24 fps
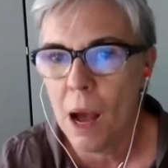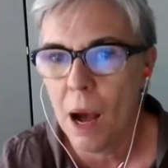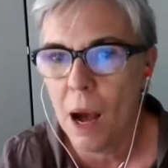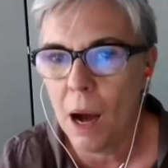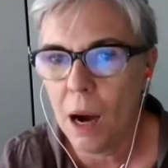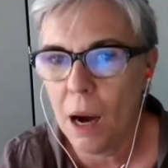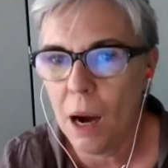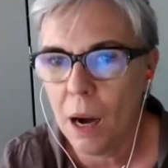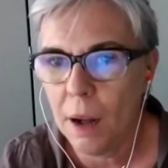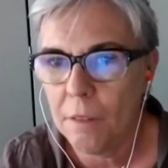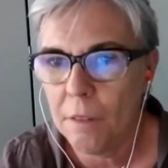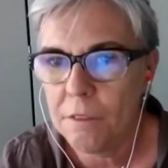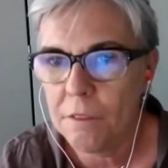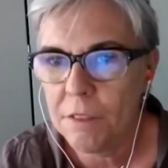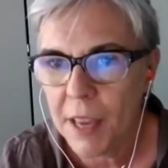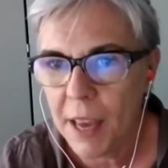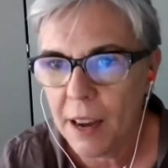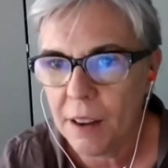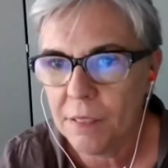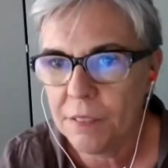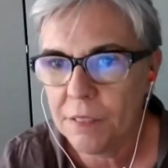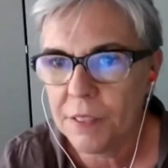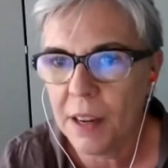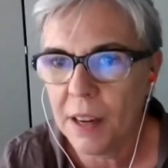Uh, we
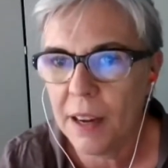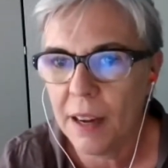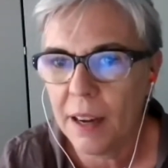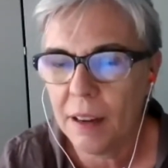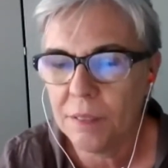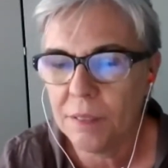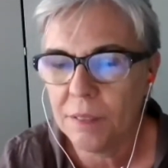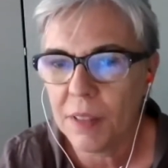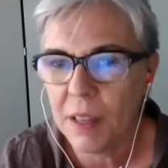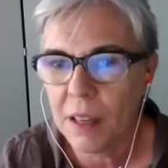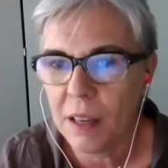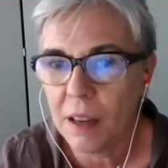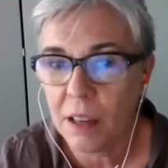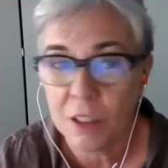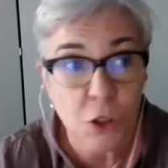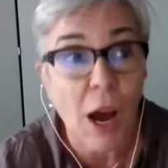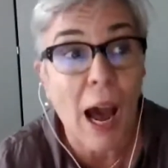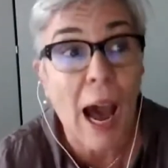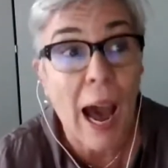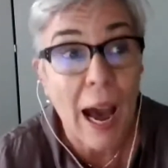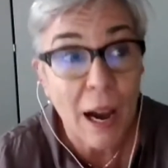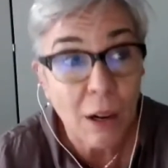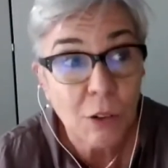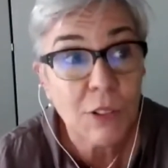have, um, so
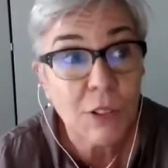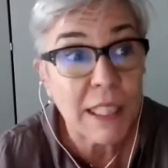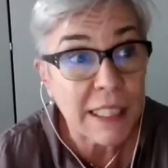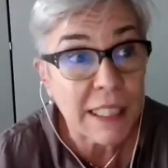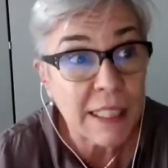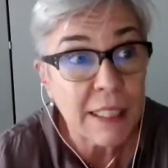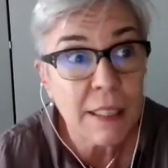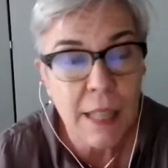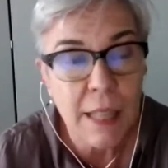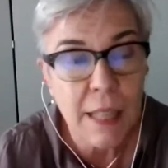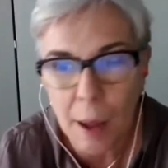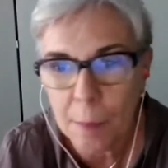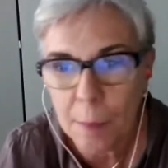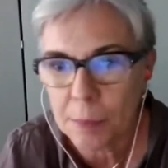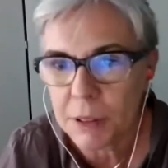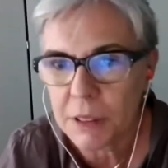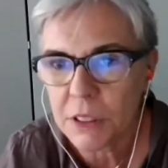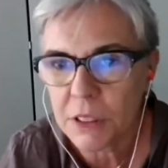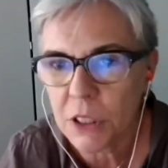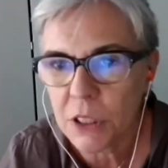how did it happen?